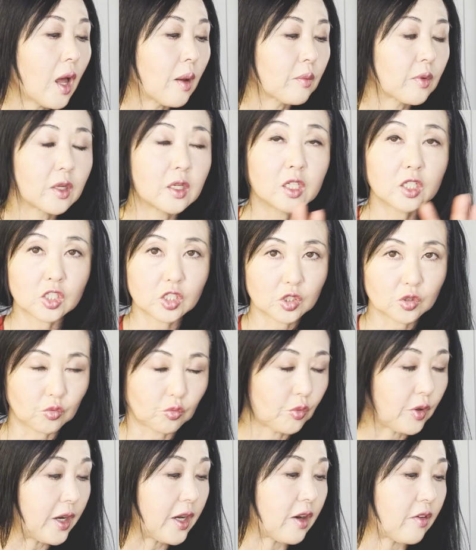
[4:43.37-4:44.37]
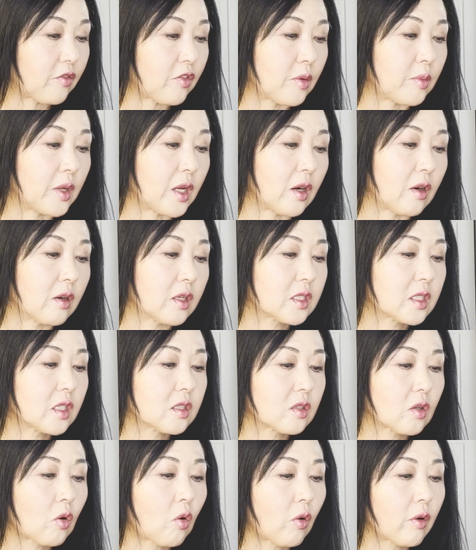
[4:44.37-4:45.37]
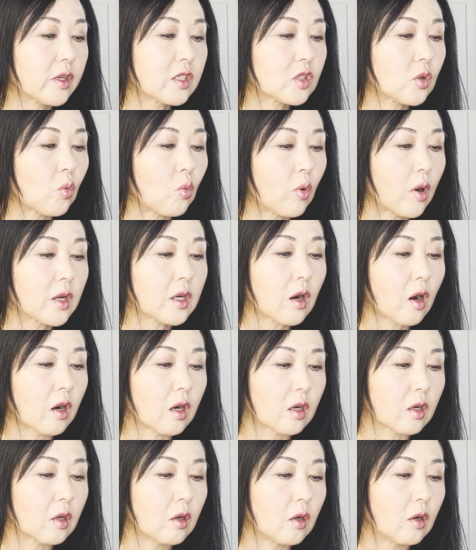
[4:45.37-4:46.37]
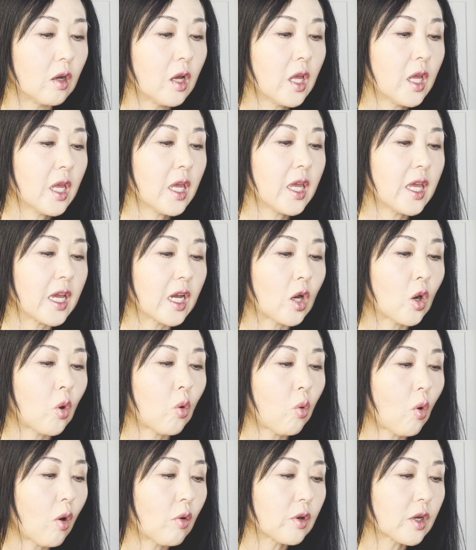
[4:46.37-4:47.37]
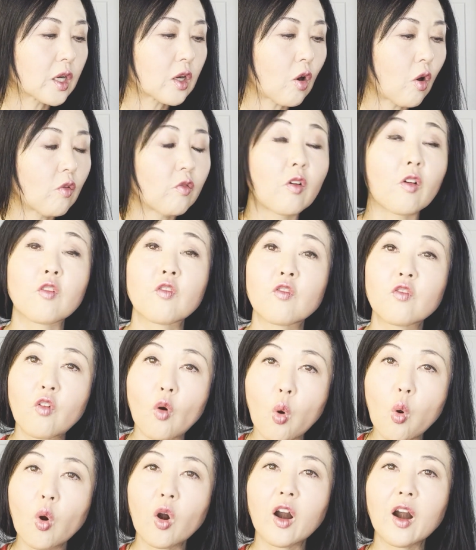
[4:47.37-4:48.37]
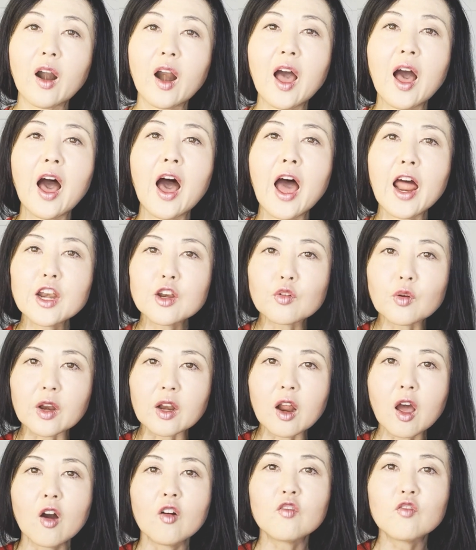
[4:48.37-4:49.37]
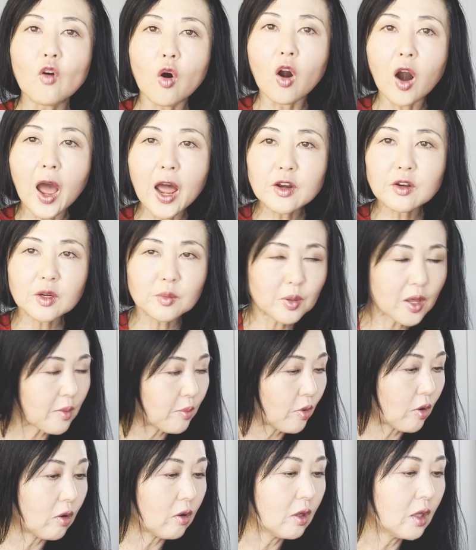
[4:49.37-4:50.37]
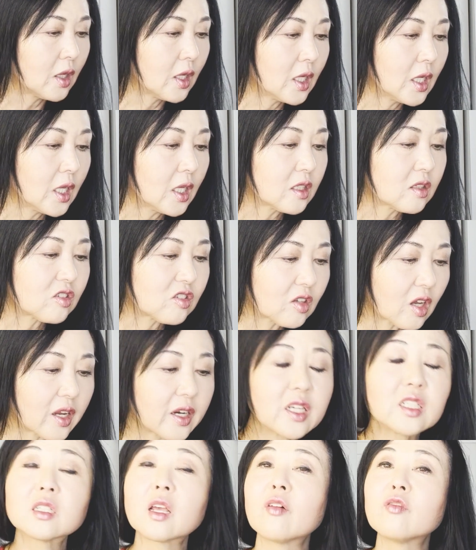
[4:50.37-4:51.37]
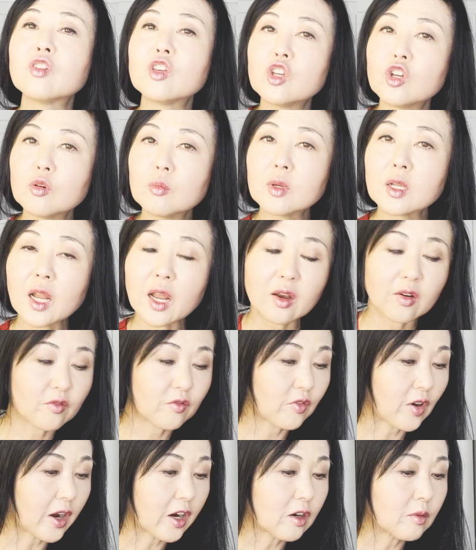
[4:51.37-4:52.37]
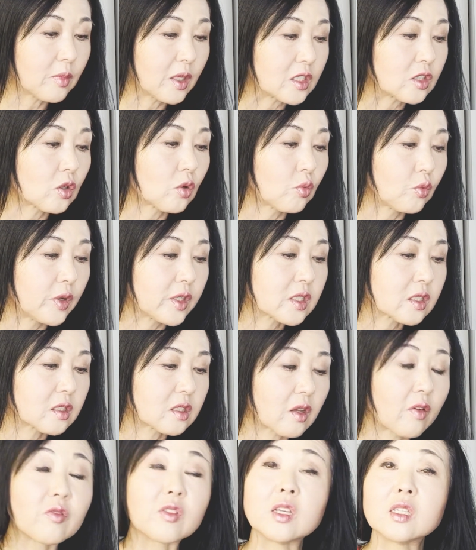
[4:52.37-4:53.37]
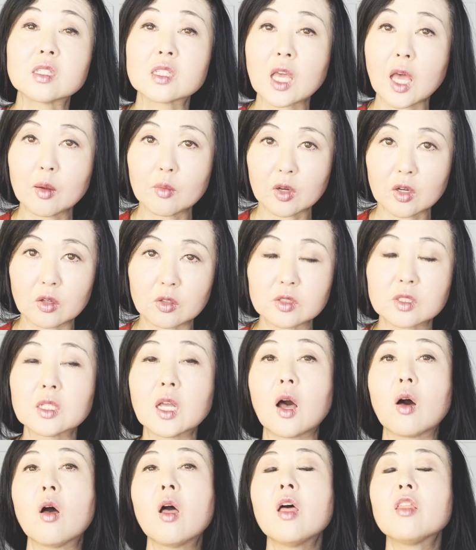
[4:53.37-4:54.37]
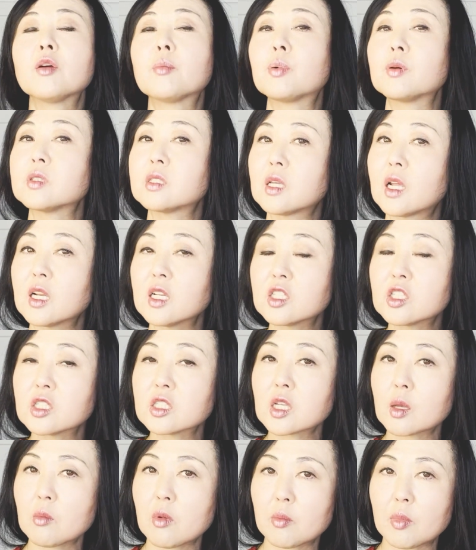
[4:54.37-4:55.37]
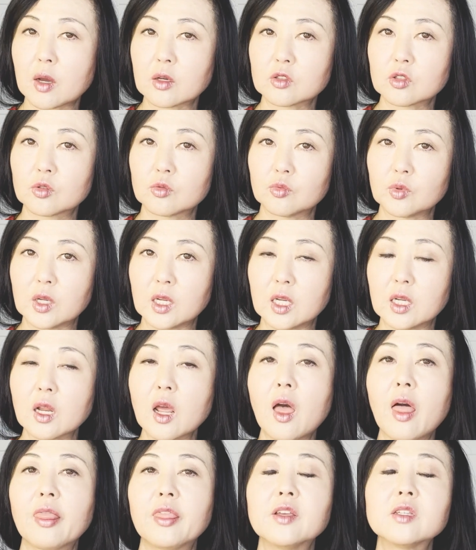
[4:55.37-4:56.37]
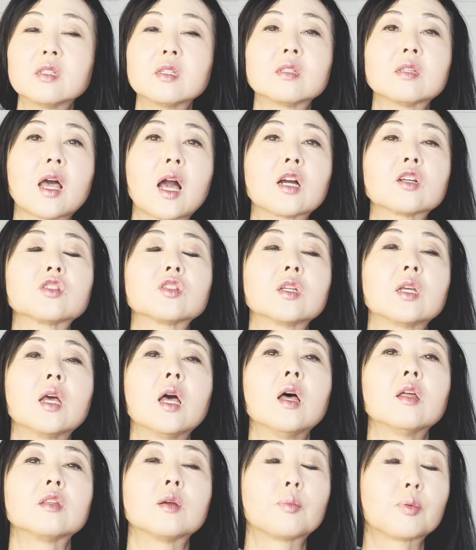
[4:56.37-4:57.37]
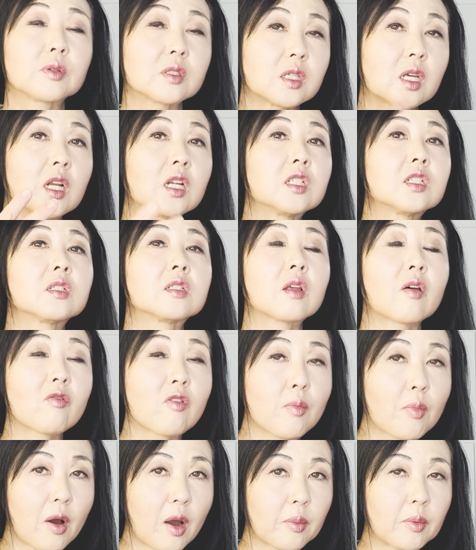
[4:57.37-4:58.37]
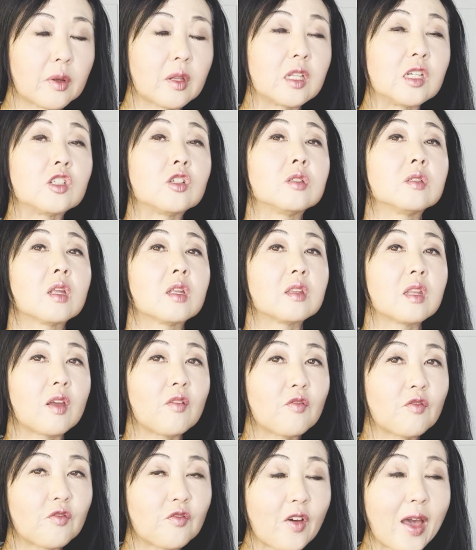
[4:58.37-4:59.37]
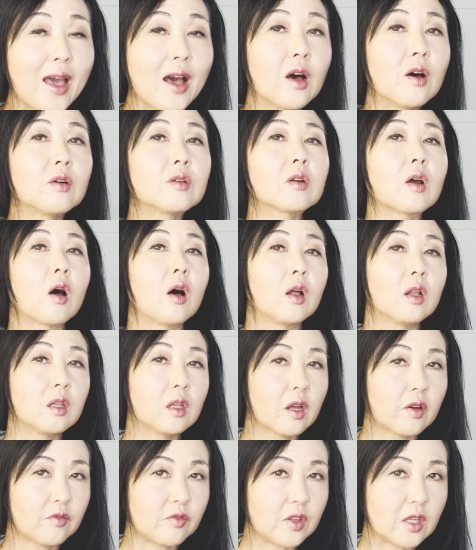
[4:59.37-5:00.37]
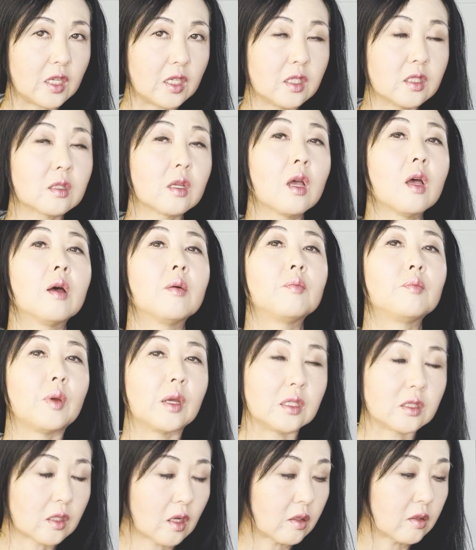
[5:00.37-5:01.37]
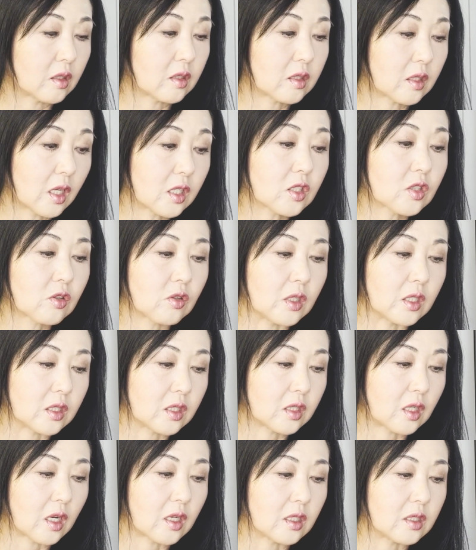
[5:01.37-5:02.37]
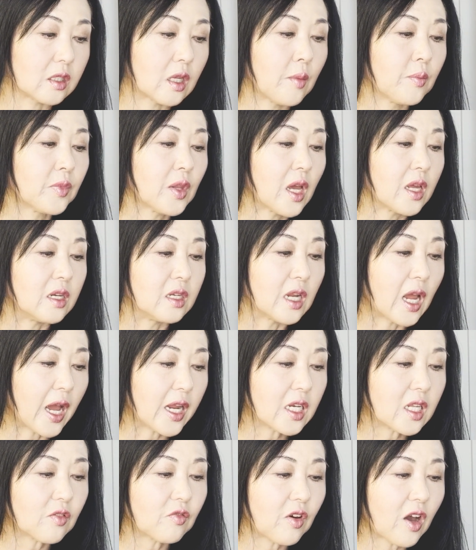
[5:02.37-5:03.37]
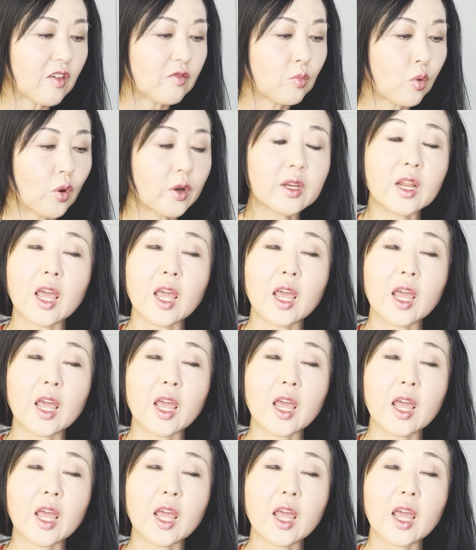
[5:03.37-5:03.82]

I'm going to just read it from here. It says, according to one article, it quoted over four hundred, four hundred people studies of human and environmental risks of these chemicals. Now, the percentages I'm about to read, this is actually the percentages of the population that they found all of these based on the sunscreen studies. ninety-five point